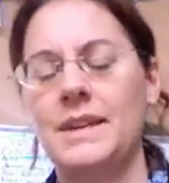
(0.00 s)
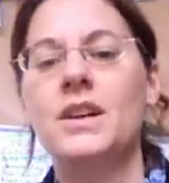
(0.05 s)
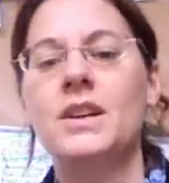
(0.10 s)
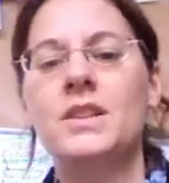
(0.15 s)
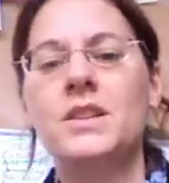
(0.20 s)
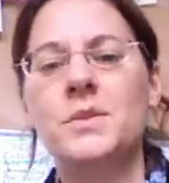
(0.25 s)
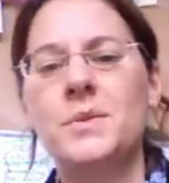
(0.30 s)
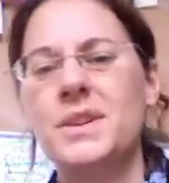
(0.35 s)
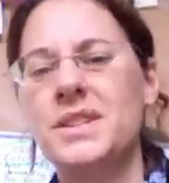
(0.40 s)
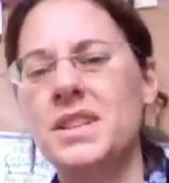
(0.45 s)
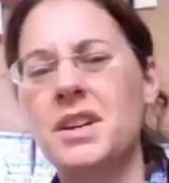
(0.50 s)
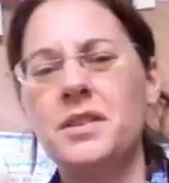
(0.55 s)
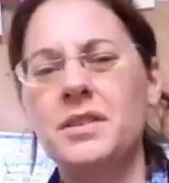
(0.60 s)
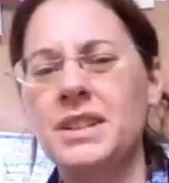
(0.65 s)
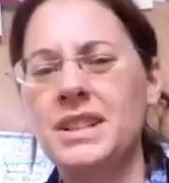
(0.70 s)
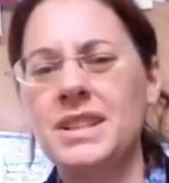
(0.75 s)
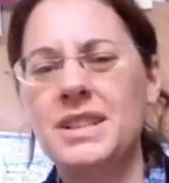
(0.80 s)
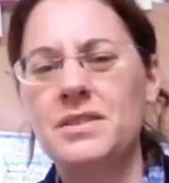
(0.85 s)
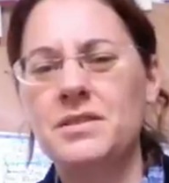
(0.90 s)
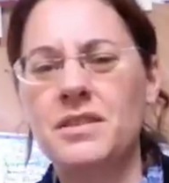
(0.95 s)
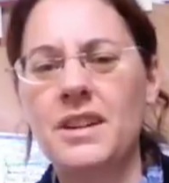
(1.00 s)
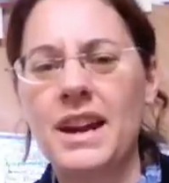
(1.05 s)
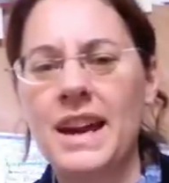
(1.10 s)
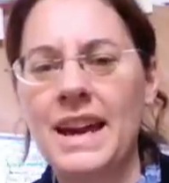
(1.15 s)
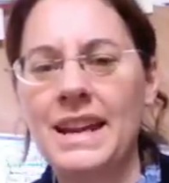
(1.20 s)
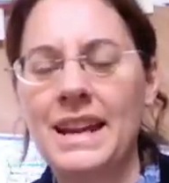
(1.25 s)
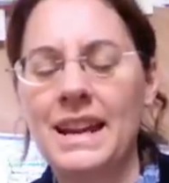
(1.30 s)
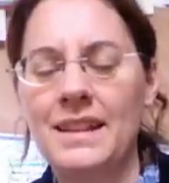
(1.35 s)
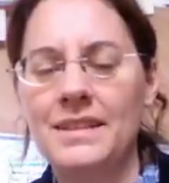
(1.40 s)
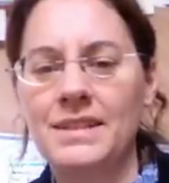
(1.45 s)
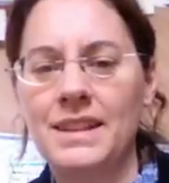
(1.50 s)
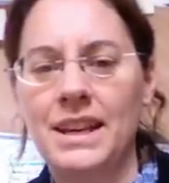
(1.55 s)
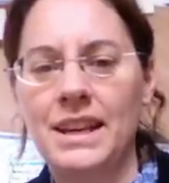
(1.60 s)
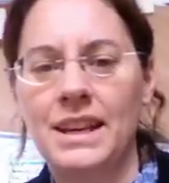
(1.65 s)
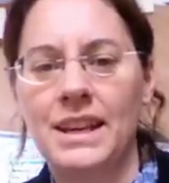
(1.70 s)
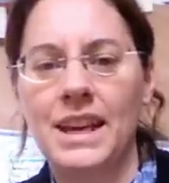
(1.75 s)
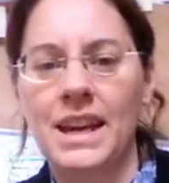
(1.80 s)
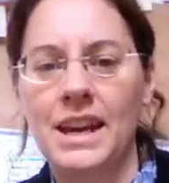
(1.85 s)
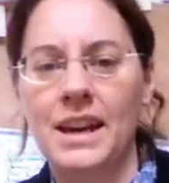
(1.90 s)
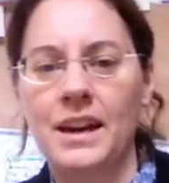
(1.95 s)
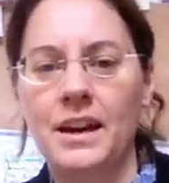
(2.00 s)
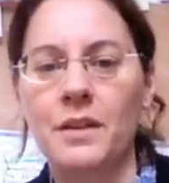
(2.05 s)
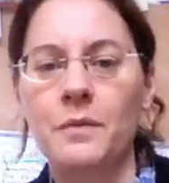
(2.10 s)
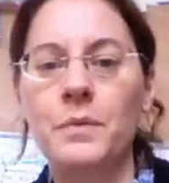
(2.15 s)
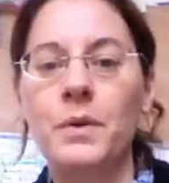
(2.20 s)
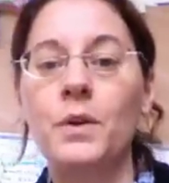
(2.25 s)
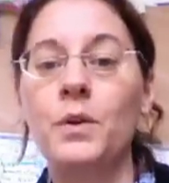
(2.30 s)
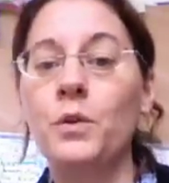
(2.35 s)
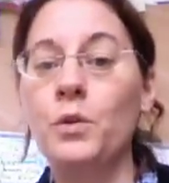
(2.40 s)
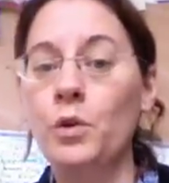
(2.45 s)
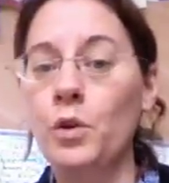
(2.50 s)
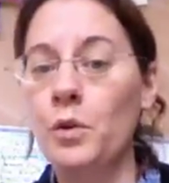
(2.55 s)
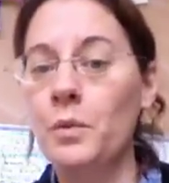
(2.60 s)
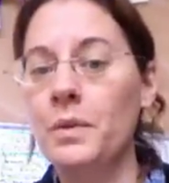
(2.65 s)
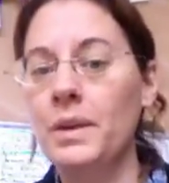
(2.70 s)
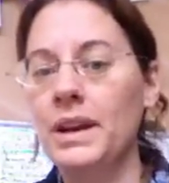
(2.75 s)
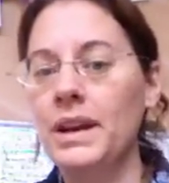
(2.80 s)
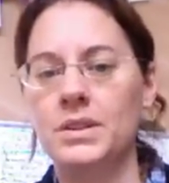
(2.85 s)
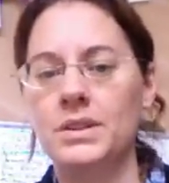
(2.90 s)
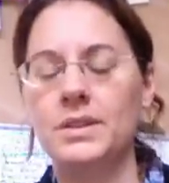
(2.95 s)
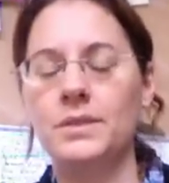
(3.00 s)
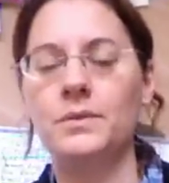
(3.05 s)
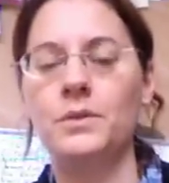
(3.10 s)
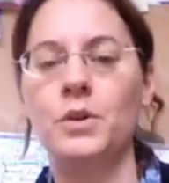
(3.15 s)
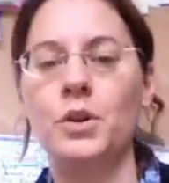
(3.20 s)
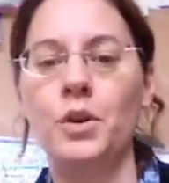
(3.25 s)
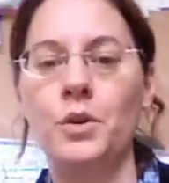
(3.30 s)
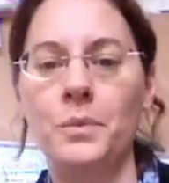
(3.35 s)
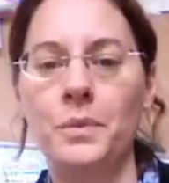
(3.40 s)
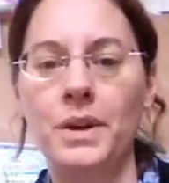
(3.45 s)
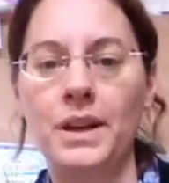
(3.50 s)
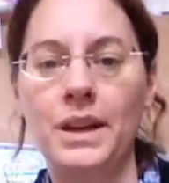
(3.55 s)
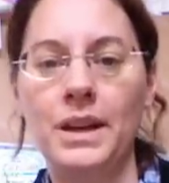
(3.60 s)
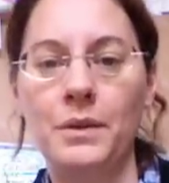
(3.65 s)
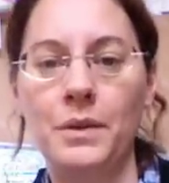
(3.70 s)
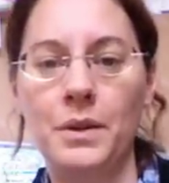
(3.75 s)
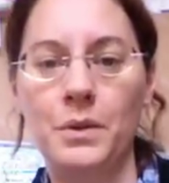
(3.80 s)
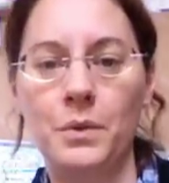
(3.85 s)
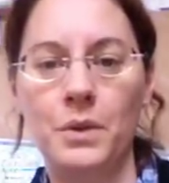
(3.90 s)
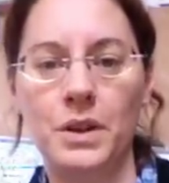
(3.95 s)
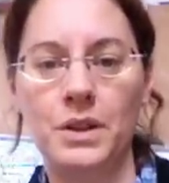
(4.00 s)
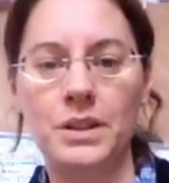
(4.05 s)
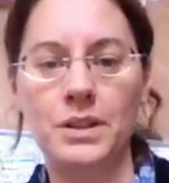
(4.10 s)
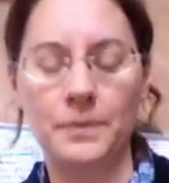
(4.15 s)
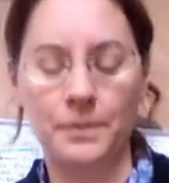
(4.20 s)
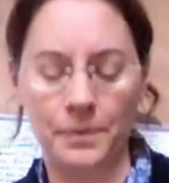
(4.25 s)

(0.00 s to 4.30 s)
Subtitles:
So we don't need to write anything here. Normally we would.